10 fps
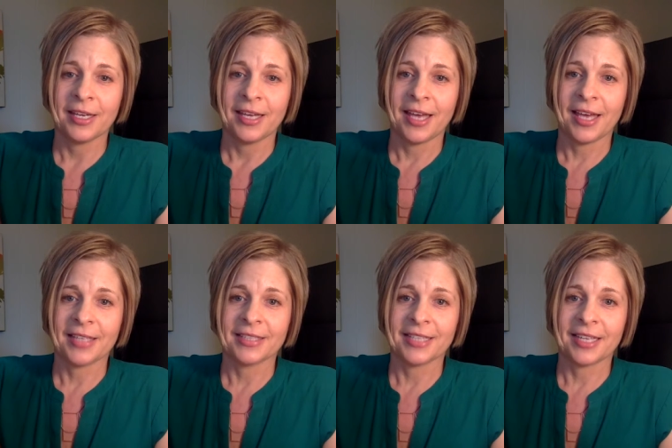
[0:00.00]

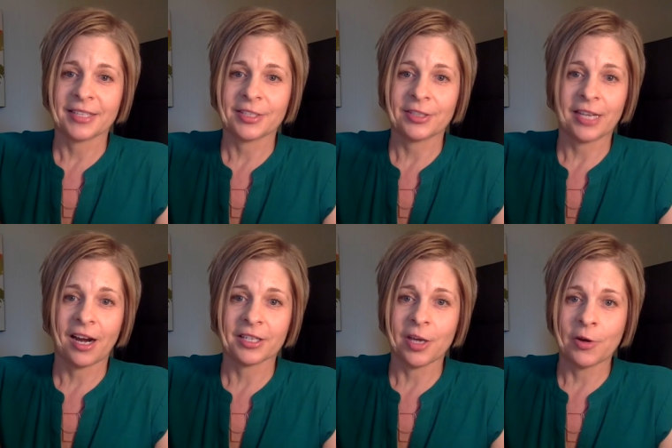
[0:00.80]
And certainly
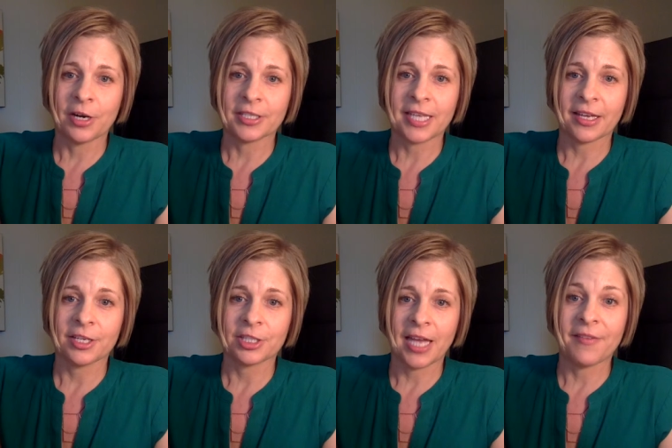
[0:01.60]
our yogurts
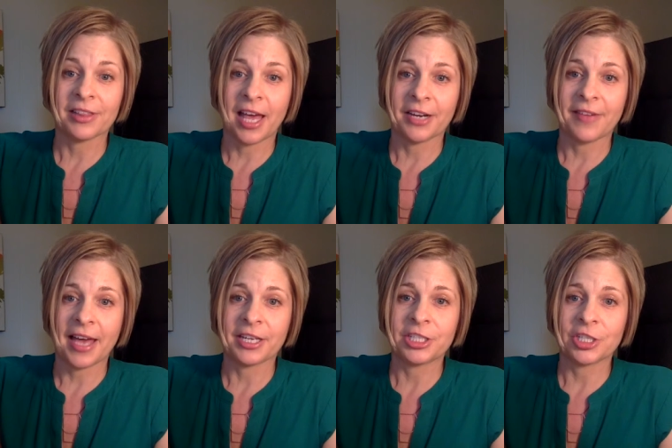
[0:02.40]
usually have a lot of
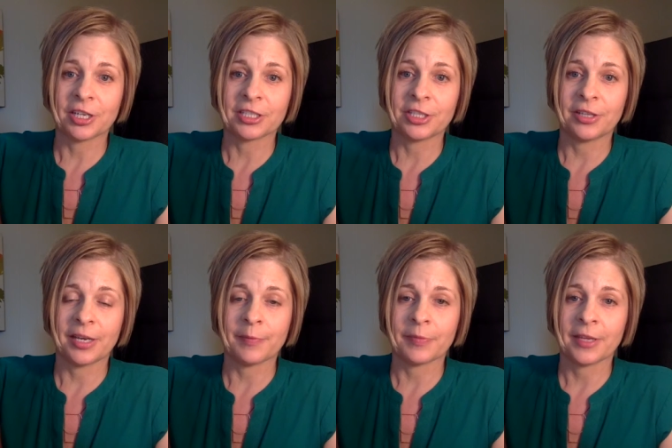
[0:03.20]
added sugar to
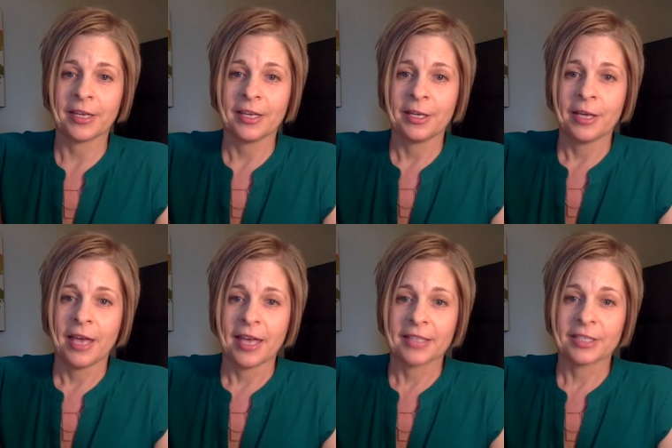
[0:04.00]
them.
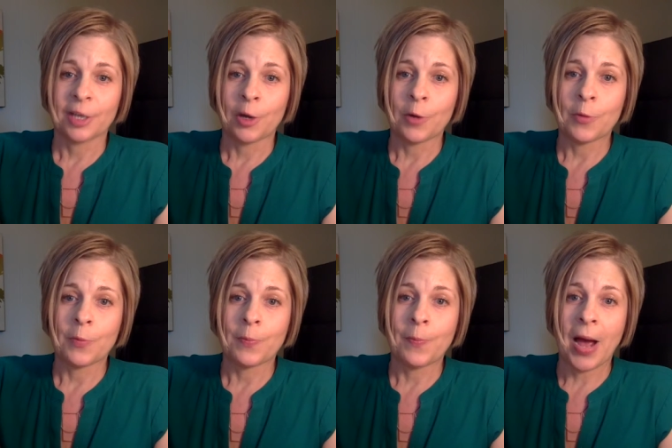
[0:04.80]
So
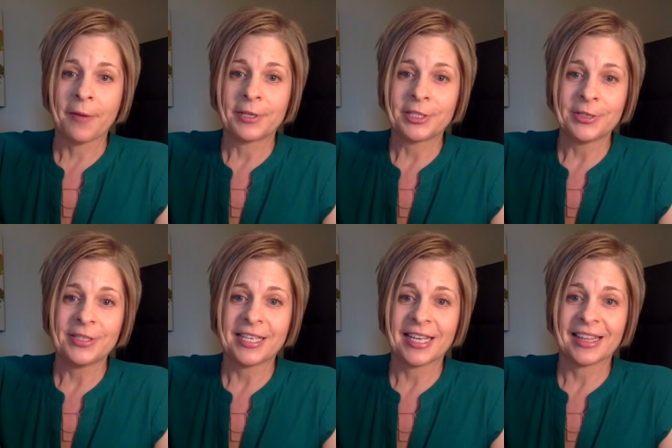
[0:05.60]
by
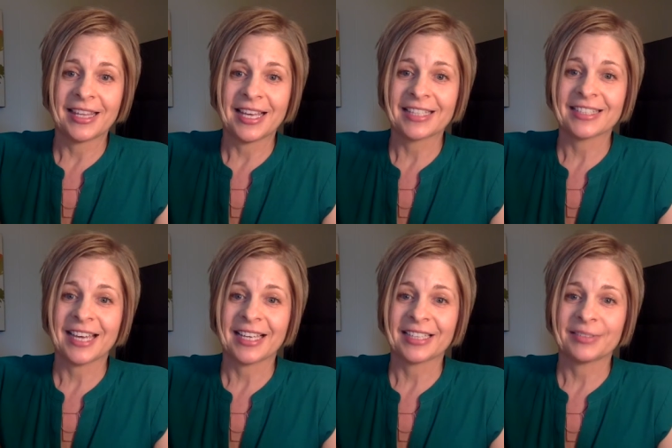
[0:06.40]
reducing things like